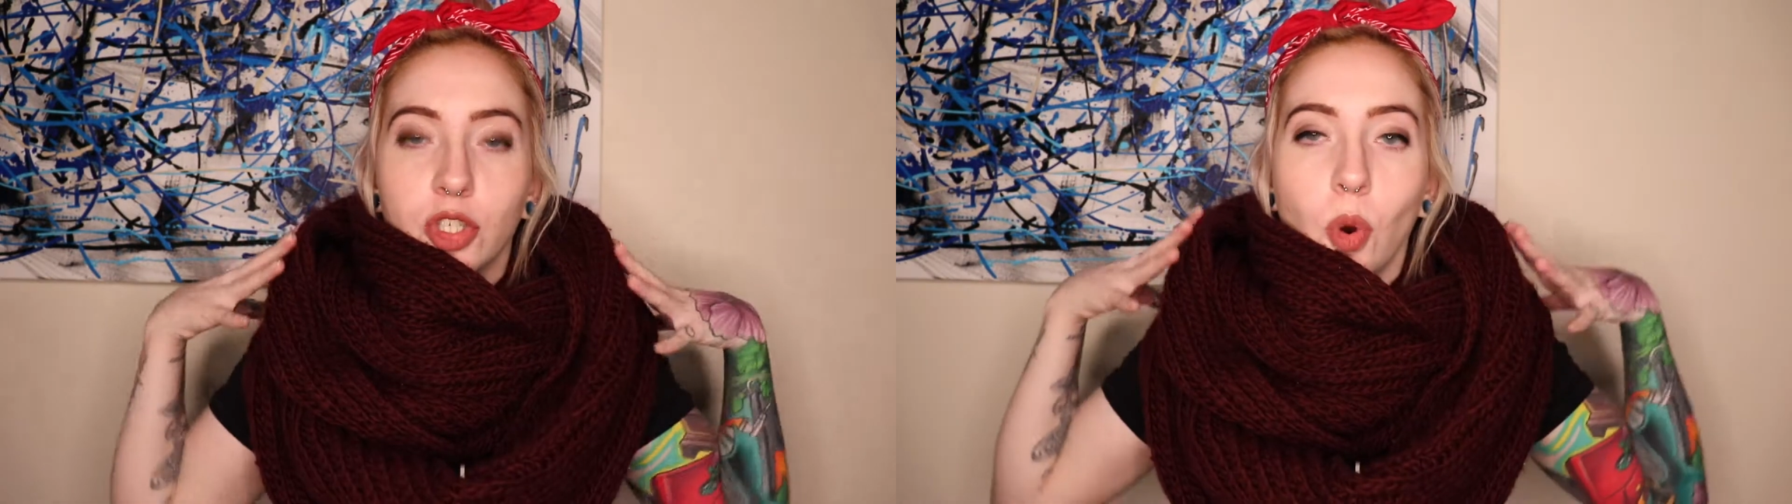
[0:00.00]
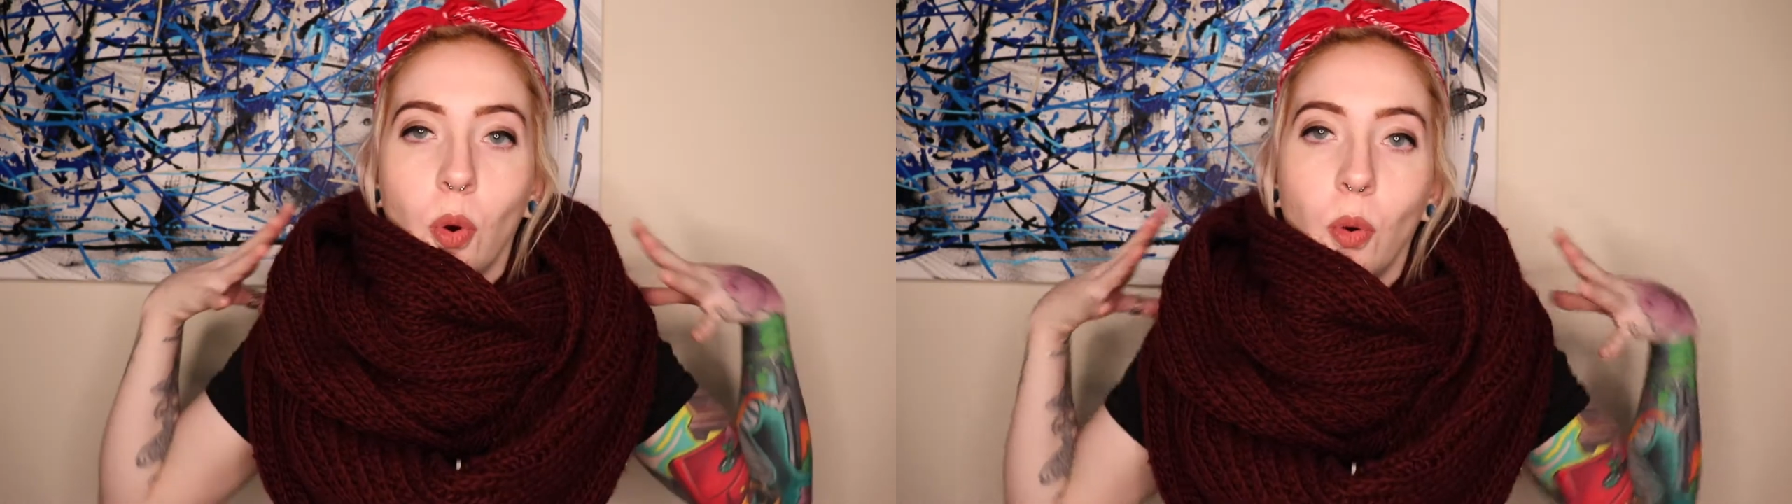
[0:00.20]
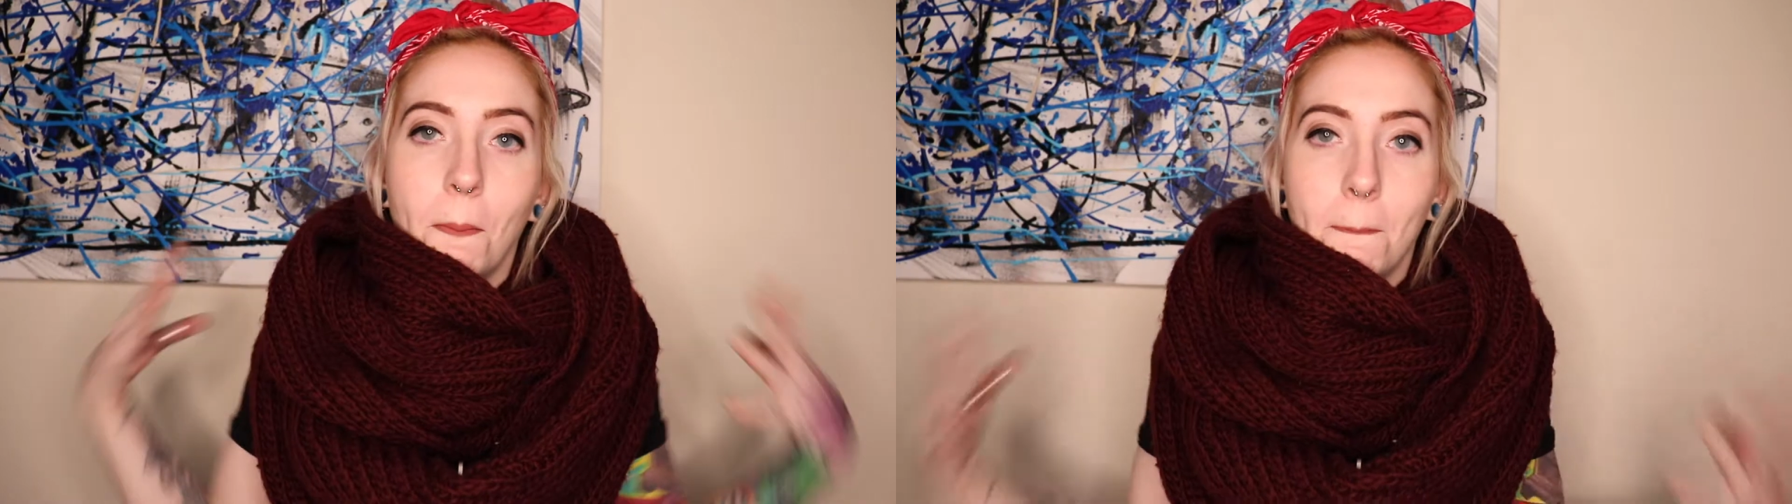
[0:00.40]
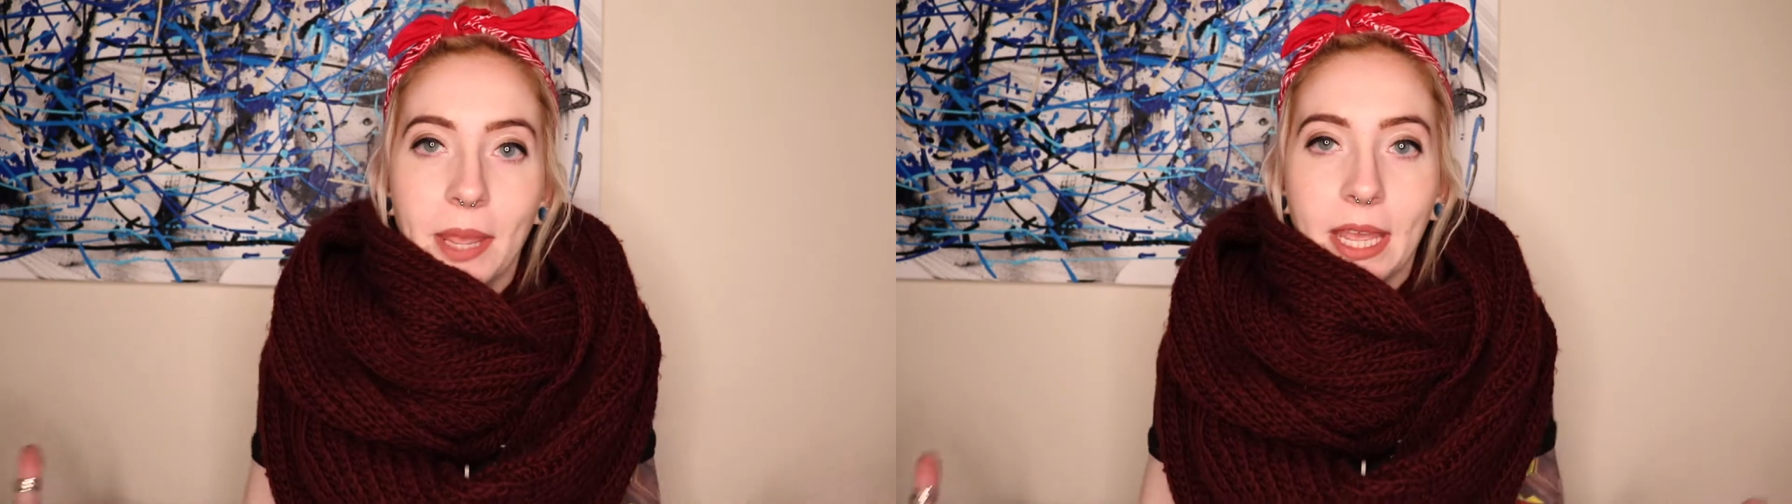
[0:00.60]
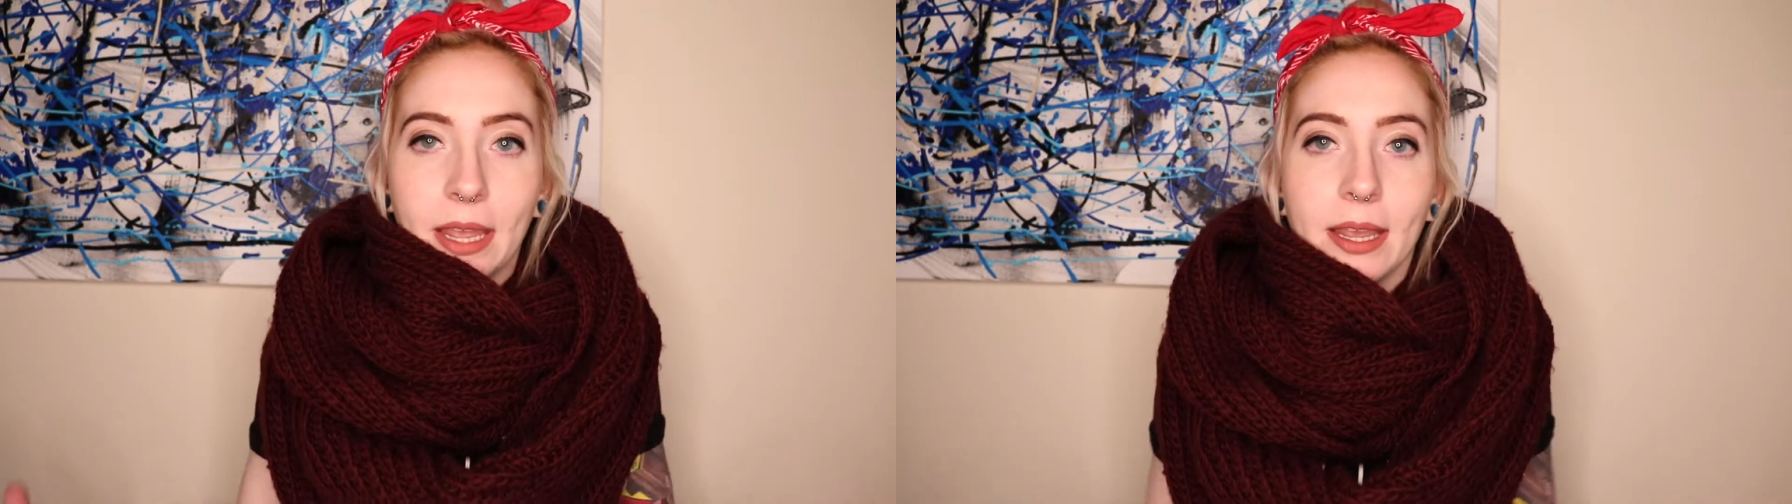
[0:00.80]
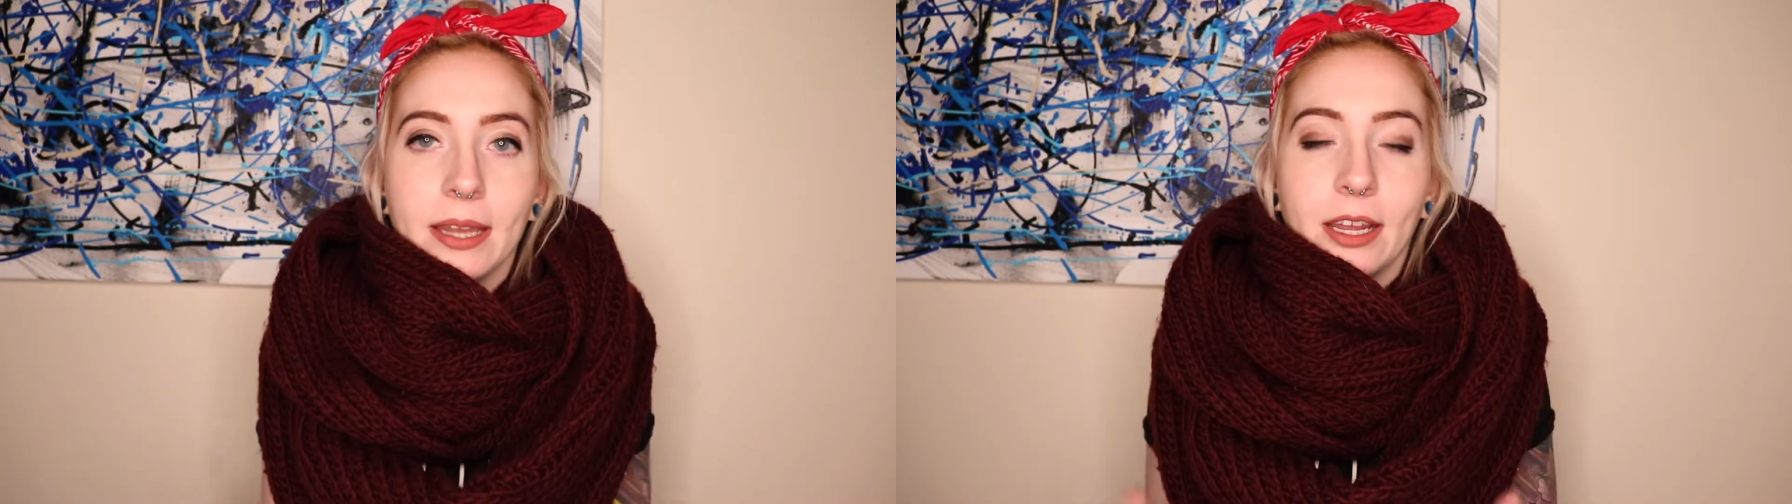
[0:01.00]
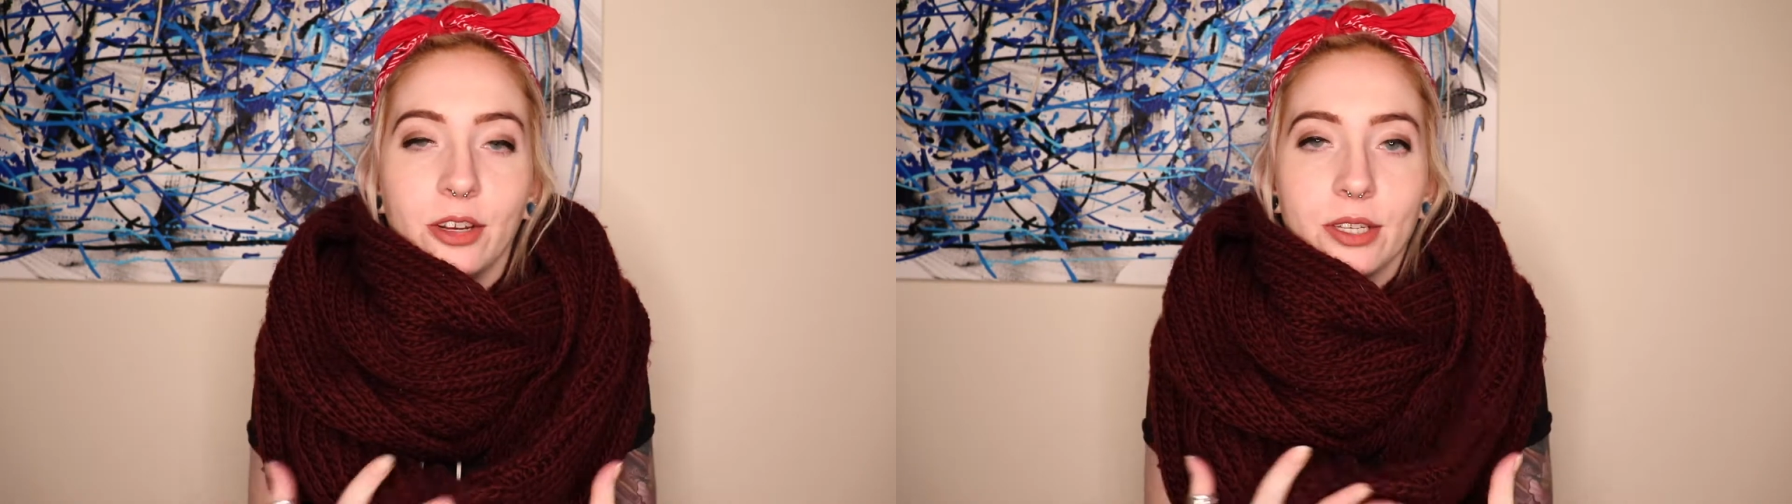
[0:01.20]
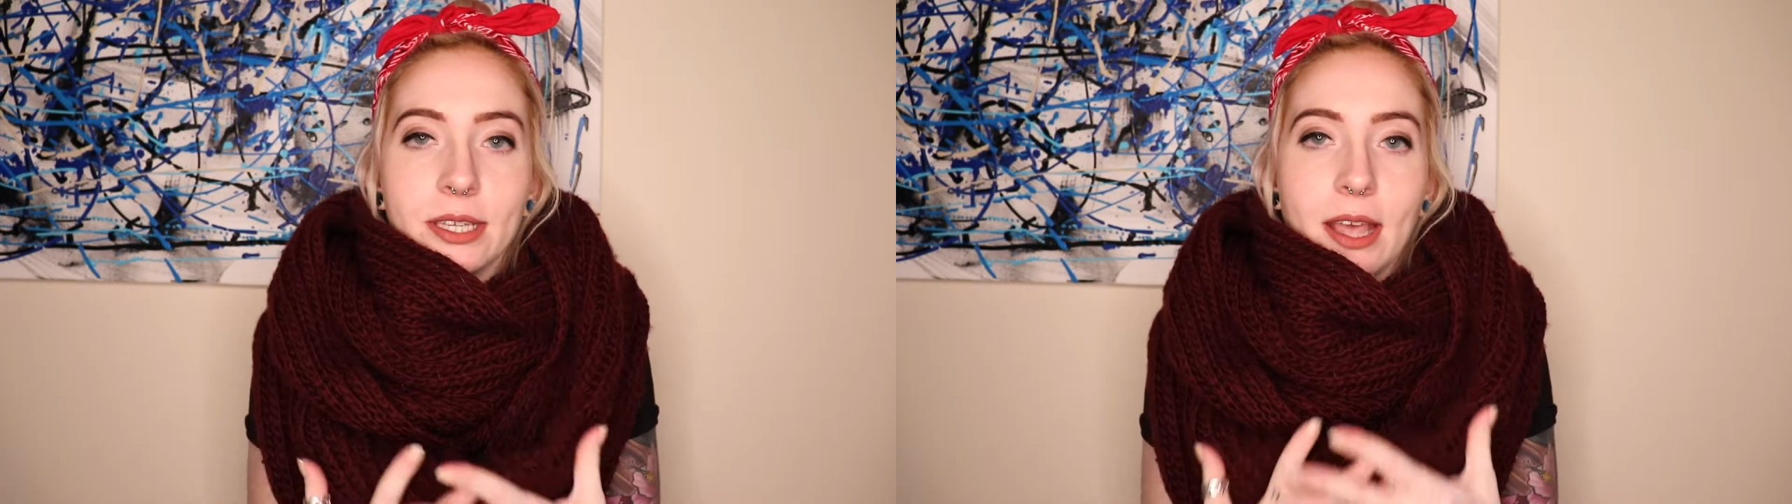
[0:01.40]
so big and I
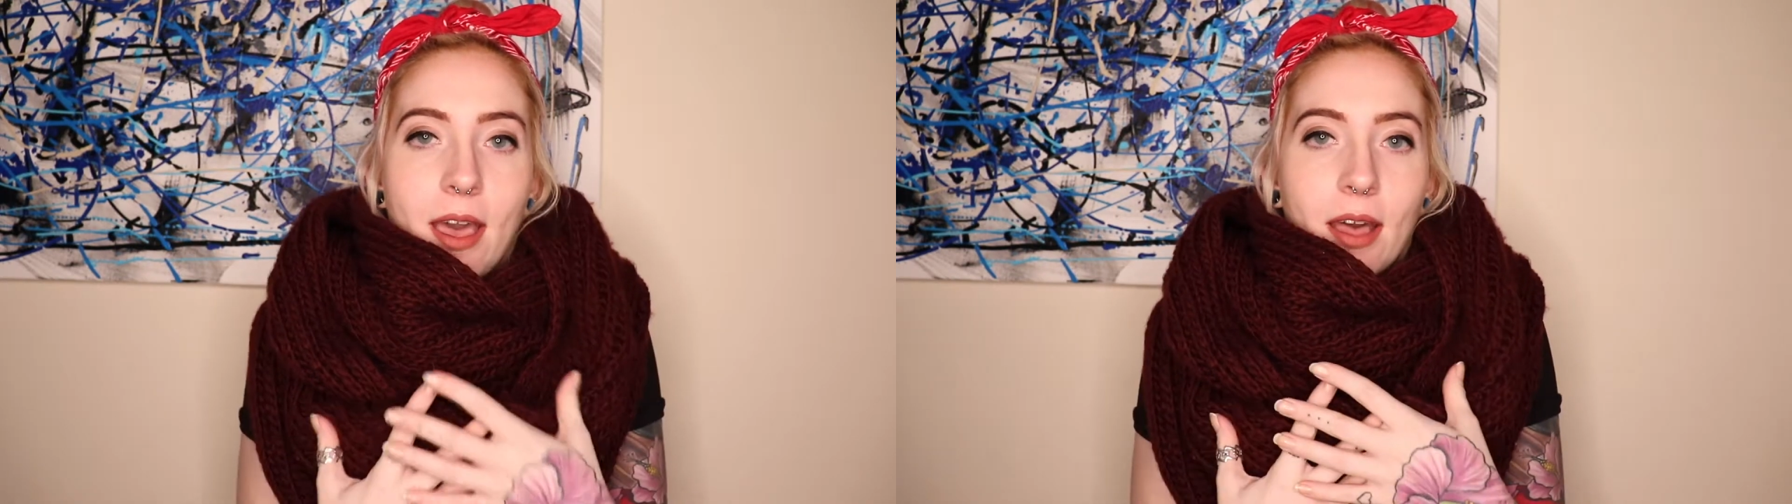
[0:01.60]
just